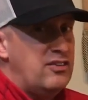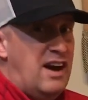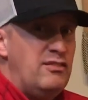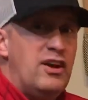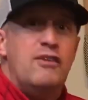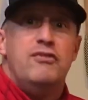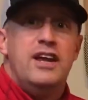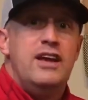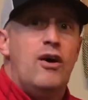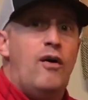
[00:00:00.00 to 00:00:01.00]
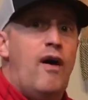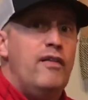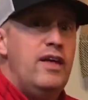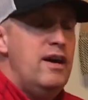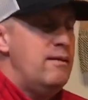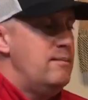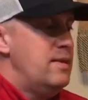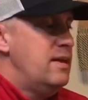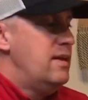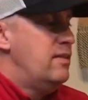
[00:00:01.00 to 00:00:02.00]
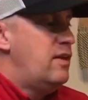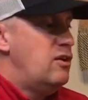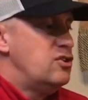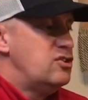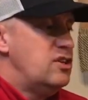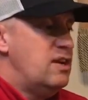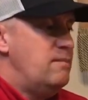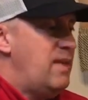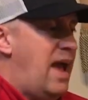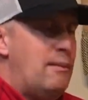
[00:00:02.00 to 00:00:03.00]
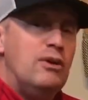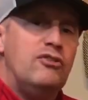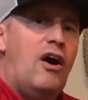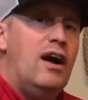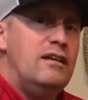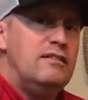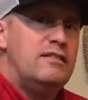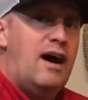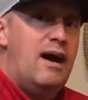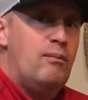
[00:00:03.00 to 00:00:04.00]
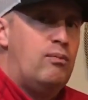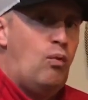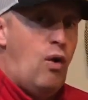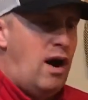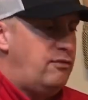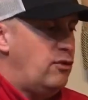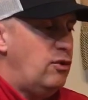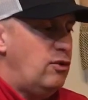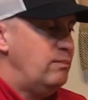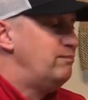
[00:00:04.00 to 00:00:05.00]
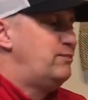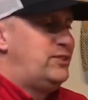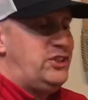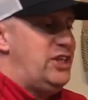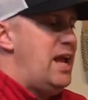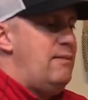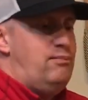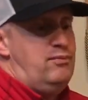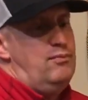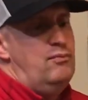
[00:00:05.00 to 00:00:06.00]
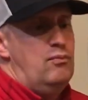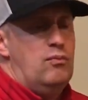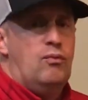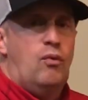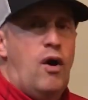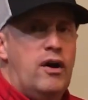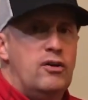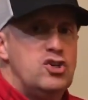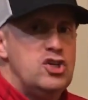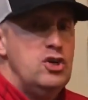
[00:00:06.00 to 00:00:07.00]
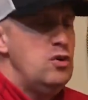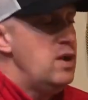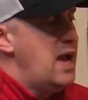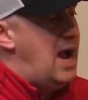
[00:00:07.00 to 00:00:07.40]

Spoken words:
I've done a video on them. They're just a Amazon type waffle shaped water shoe.